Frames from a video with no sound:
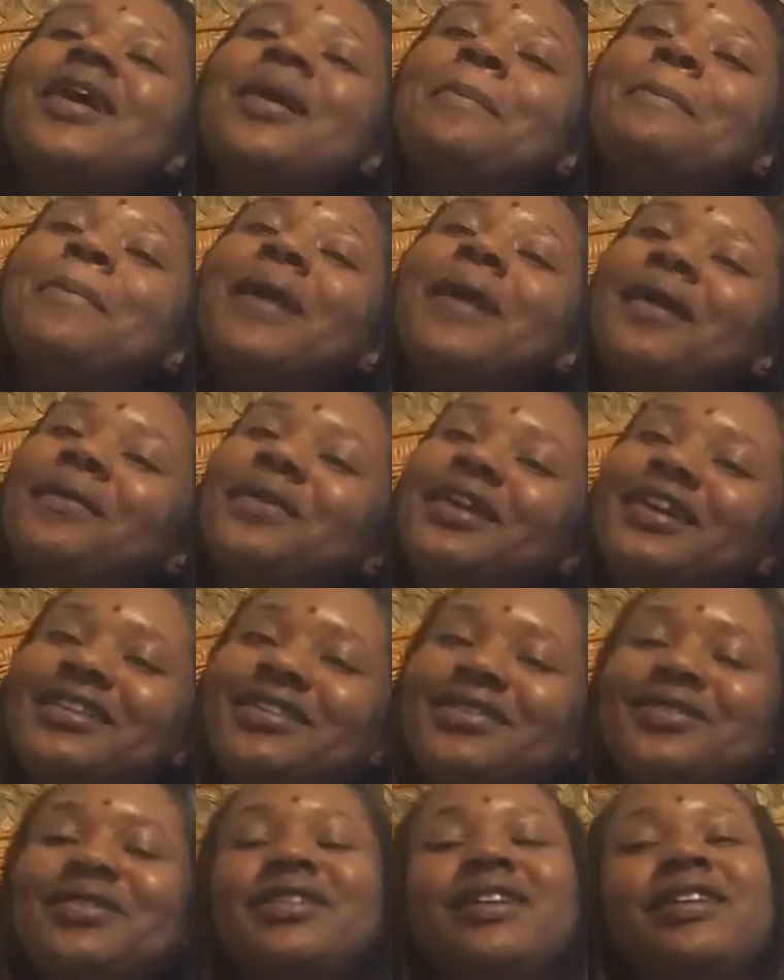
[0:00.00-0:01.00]
a bi-weekly
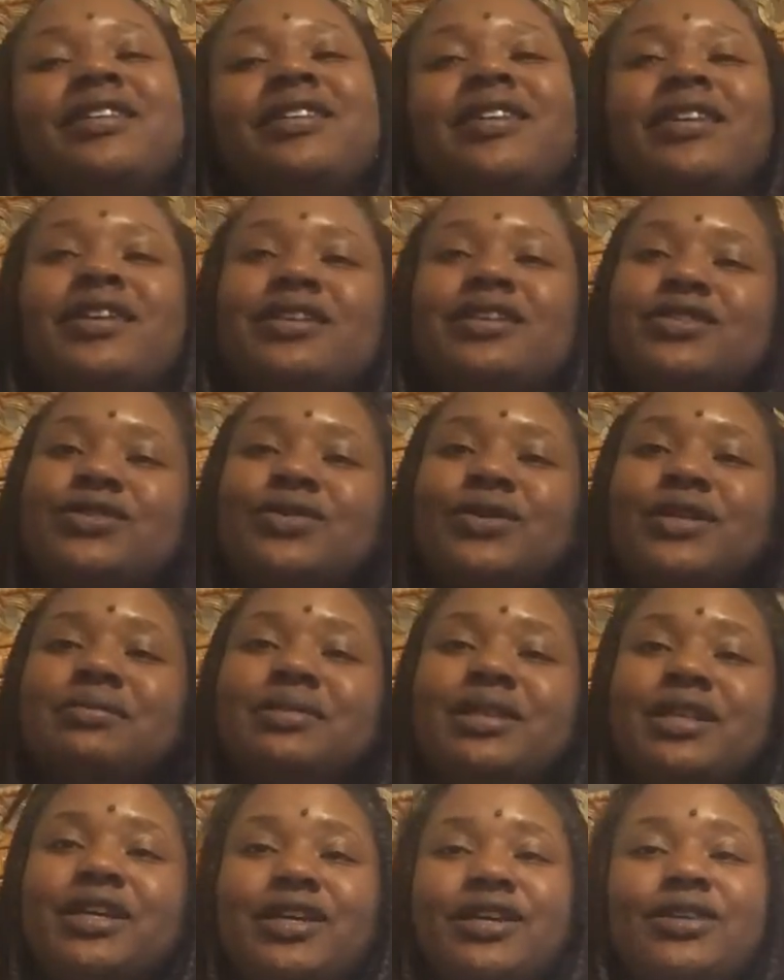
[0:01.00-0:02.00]
newsletter geared towards
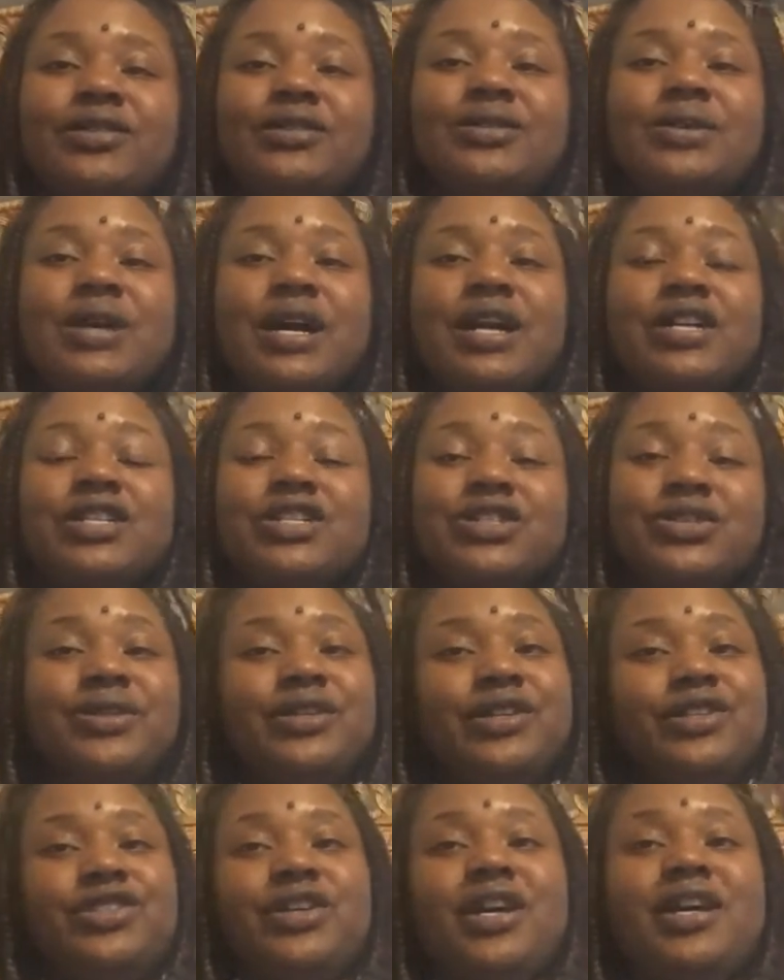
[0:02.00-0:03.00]
millennials who are
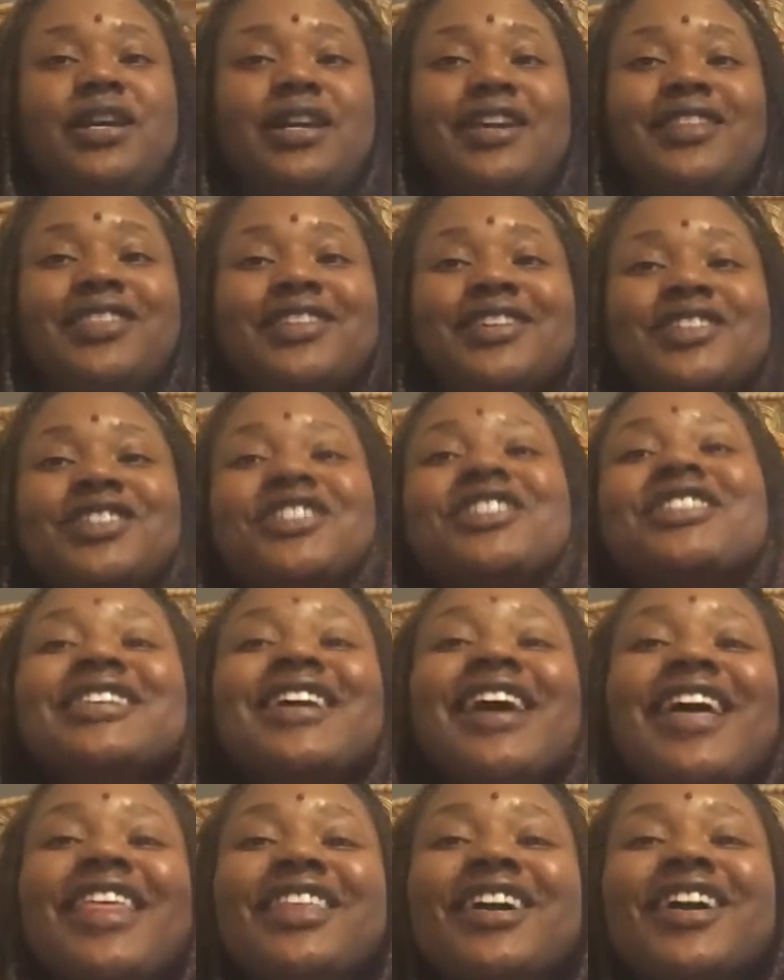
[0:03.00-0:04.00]
truly trying to get their shit
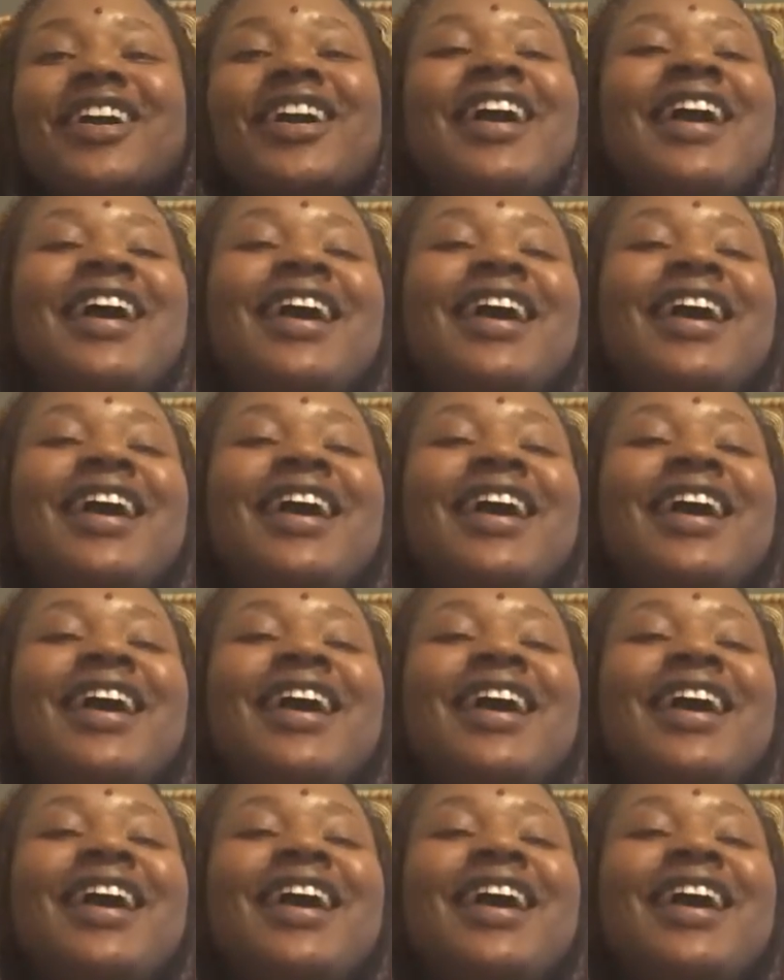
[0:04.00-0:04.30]
together.